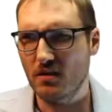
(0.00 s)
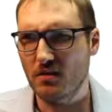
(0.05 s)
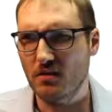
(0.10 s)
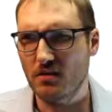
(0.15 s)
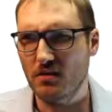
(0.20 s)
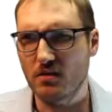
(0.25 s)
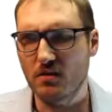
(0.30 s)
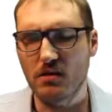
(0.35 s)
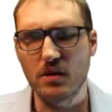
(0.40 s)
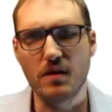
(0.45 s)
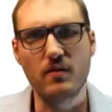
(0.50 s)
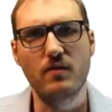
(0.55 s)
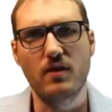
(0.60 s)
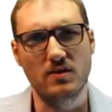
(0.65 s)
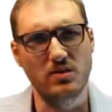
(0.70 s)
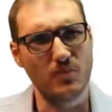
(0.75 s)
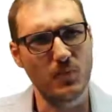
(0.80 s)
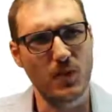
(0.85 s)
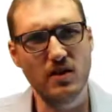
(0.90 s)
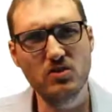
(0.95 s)
live in a
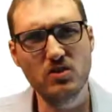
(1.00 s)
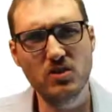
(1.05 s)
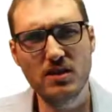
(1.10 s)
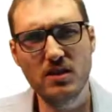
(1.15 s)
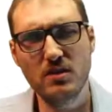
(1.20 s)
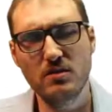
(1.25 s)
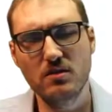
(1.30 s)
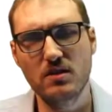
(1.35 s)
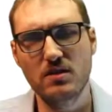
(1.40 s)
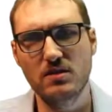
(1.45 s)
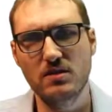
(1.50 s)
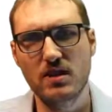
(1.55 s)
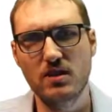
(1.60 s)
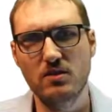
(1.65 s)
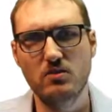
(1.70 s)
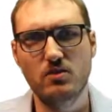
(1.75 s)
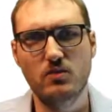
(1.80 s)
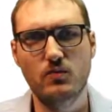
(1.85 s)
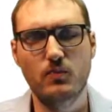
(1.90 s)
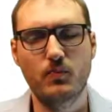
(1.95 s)
spreadsheet? Does that
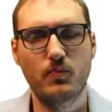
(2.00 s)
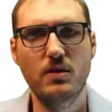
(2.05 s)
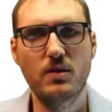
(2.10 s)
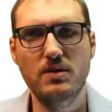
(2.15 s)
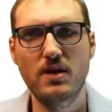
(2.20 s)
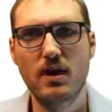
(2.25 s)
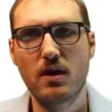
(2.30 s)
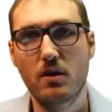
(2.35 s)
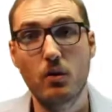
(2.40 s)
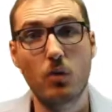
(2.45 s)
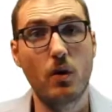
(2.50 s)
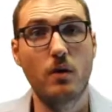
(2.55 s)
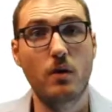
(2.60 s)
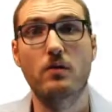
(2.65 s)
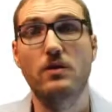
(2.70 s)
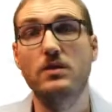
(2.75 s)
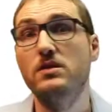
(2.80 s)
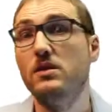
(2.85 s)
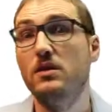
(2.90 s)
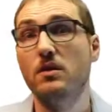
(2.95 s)
just print out a 1
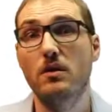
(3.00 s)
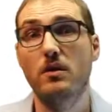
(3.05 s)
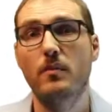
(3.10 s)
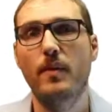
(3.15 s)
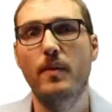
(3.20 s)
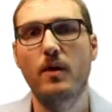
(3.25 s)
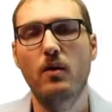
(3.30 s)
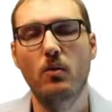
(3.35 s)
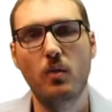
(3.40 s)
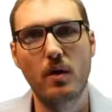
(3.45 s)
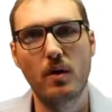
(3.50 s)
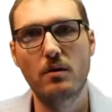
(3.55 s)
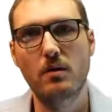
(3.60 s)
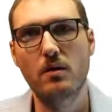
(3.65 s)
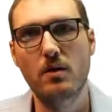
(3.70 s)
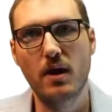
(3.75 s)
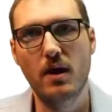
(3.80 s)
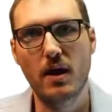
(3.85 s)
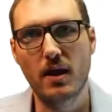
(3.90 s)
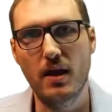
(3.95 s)
or a 0 about whether or
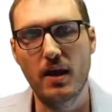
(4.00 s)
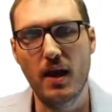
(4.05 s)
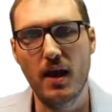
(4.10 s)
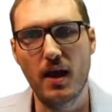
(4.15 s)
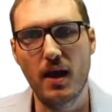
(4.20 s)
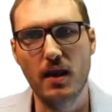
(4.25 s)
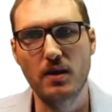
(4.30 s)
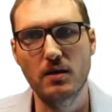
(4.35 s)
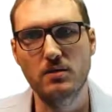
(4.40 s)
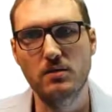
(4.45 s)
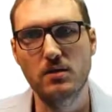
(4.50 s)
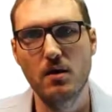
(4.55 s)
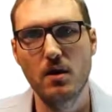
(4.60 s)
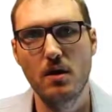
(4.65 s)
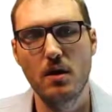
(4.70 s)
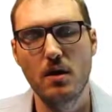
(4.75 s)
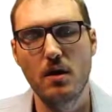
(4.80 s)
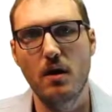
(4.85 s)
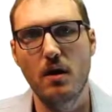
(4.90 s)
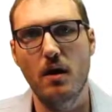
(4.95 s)
not it has
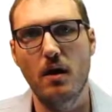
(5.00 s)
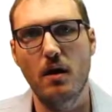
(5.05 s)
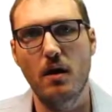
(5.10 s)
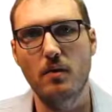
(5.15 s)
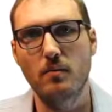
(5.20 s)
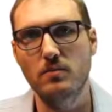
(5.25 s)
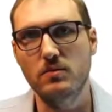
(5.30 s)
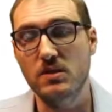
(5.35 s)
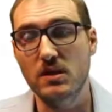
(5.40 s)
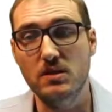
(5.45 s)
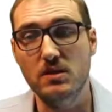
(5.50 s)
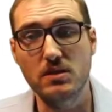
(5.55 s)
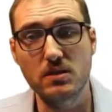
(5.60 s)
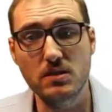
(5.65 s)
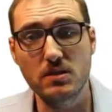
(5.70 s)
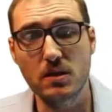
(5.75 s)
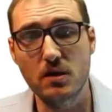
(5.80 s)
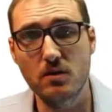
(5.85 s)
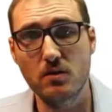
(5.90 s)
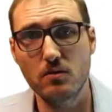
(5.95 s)
60
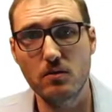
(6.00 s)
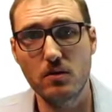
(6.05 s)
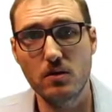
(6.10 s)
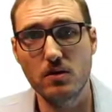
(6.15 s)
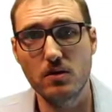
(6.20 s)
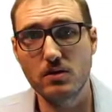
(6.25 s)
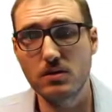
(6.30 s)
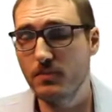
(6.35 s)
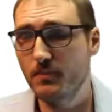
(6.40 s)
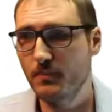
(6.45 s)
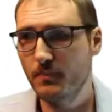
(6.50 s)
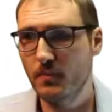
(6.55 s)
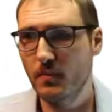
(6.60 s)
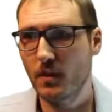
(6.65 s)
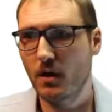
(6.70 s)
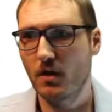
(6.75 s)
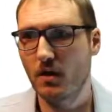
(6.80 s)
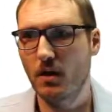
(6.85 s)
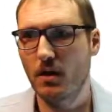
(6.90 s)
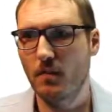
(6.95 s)
cycle noise?
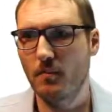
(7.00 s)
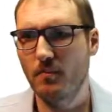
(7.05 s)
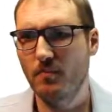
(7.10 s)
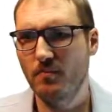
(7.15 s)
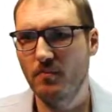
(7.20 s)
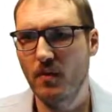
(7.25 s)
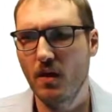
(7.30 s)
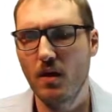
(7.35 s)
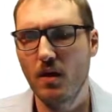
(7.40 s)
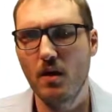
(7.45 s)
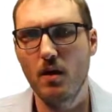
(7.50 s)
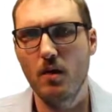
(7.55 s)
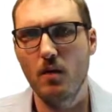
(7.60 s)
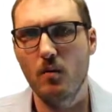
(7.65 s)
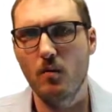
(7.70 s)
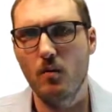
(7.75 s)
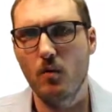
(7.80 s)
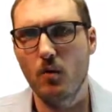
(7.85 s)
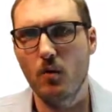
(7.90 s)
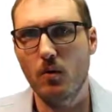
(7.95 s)

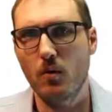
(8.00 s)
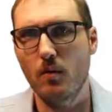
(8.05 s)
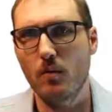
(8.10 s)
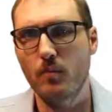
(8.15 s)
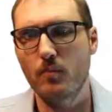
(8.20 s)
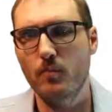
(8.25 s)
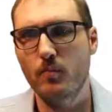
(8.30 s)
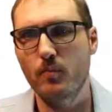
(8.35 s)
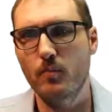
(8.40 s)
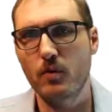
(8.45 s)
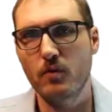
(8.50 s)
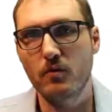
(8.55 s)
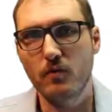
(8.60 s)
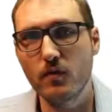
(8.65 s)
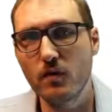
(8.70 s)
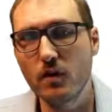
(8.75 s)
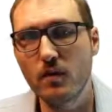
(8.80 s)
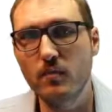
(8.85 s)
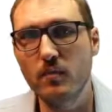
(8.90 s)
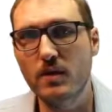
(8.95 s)
Or
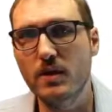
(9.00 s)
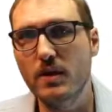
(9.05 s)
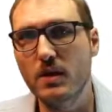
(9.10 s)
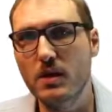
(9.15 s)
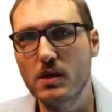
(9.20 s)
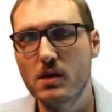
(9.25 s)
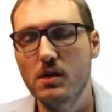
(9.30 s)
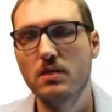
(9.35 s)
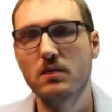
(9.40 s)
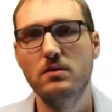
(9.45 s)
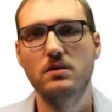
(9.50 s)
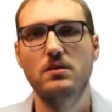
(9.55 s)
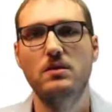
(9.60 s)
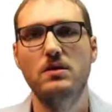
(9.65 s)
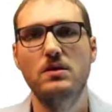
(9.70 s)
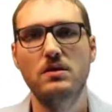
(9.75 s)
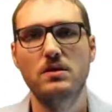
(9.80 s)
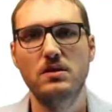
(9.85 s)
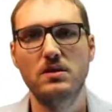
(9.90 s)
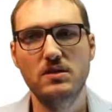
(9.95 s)
preferably,
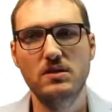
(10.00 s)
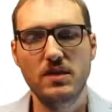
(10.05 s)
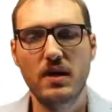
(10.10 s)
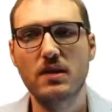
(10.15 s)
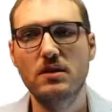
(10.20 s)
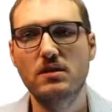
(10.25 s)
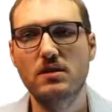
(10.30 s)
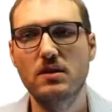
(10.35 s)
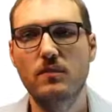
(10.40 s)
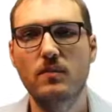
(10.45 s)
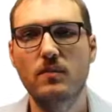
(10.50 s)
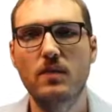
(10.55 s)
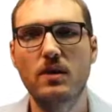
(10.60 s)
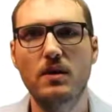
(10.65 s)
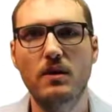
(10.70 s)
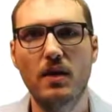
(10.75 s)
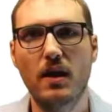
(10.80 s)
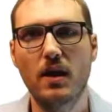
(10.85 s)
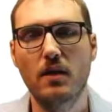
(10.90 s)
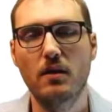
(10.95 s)
is that
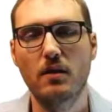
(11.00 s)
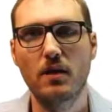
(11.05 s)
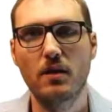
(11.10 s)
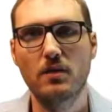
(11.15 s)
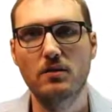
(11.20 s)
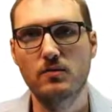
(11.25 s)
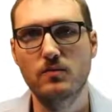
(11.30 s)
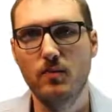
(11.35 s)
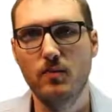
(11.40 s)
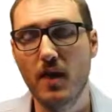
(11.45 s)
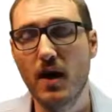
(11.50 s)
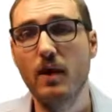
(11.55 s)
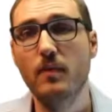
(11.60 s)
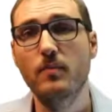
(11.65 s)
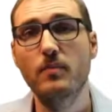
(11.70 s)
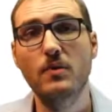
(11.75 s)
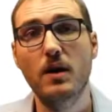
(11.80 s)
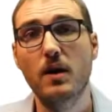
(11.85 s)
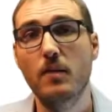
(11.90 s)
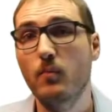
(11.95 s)
something that gets
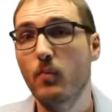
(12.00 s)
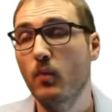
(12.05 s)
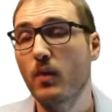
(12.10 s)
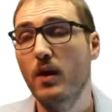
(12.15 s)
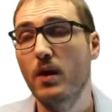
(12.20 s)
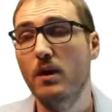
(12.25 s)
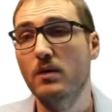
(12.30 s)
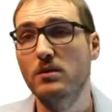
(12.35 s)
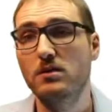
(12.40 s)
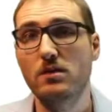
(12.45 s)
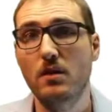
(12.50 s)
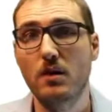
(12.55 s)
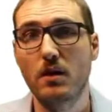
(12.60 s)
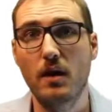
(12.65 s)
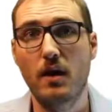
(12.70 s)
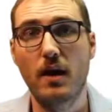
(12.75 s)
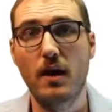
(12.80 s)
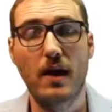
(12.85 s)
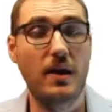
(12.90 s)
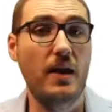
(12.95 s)
popped up when
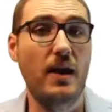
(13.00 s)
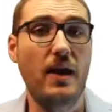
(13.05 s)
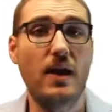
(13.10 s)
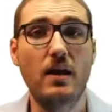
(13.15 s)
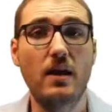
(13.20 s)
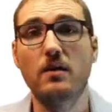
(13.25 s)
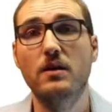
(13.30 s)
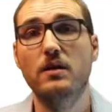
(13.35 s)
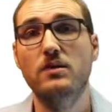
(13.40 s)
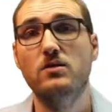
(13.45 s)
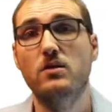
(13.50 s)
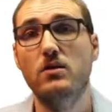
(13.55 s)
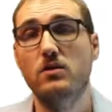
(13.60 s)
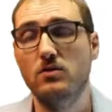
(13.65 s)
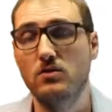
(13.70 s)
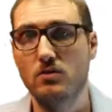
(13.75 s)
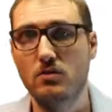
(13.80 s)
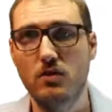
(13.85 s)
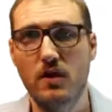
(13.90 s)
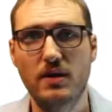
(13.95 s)
an analyst goes
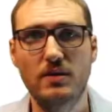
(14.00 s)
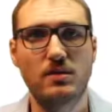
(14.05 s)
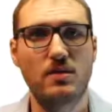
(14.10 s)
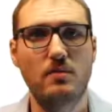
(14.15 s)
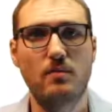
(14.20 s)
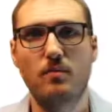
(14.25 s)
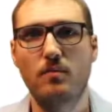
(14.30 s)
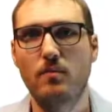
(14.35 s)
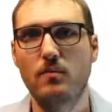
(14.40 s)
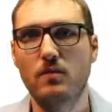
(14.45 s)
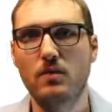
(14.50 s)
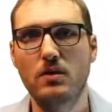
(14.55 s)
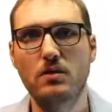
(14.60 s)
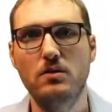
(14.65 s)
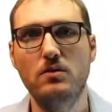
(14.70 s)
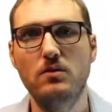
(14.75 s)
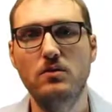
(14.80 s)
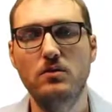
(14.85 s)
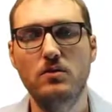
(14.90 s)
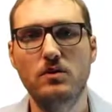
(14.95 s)
and tries to
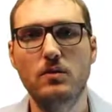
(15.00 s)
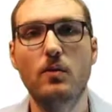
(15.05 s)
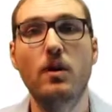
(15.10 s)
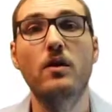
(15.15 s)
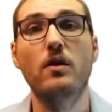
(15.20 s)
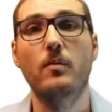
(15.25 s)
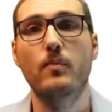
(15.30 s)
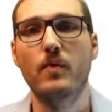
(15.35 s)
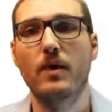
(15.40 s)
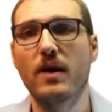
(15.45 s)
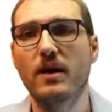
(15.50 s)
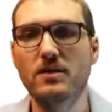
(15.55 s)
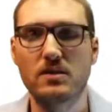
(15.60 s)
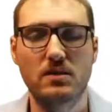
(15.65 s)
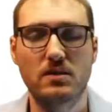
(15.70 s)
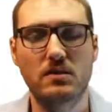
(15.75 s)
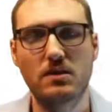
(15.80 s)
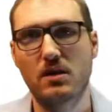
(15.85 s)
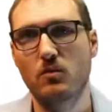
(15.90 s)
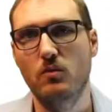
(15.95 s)
do some other
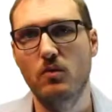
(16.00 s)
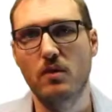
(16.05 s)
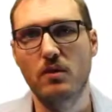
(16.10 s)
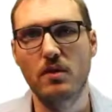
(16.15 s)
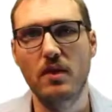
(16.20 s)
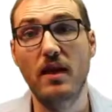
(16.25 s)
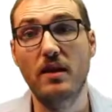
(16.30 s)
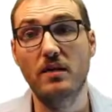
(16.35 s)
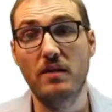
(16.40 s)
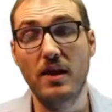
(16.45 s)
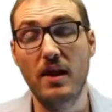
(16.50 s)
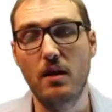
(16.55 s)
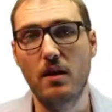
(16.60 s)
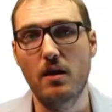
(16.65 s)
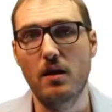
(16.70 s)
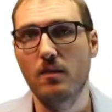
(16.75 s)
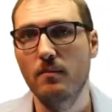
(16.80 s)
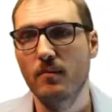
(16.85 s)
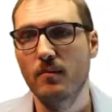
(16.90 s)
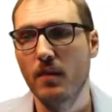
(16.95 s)
processing with that
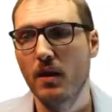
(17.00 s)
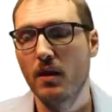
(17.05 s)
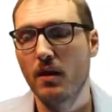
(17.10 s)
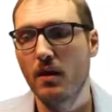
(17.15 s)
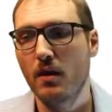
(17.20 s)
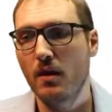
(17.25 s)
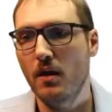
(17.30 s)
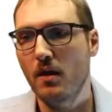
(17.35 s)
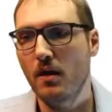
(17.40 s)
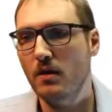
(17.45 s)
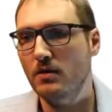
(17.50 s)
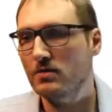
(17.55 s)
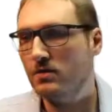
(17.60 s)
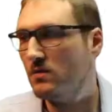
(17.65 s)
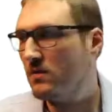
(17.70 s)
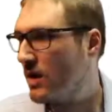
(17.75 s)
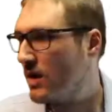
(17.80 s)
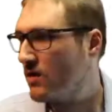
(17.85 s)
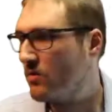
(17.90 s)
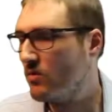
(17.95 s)
data? So
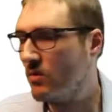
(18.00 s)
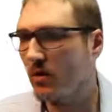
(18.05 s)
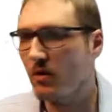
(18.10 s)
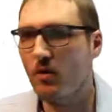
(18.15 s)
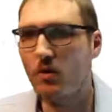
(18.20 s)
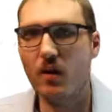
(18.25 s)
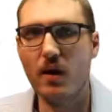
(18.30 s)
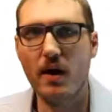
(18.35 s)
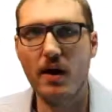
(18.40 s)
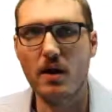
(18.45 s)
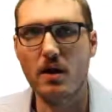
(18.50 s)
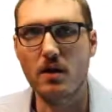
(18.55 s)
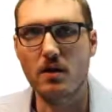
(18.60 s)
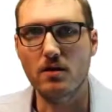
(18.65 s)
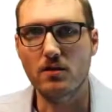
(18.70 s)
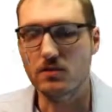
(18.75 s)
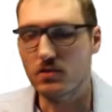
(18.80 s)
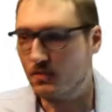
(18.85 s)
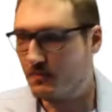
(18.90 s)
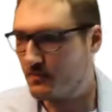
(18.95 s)
that requires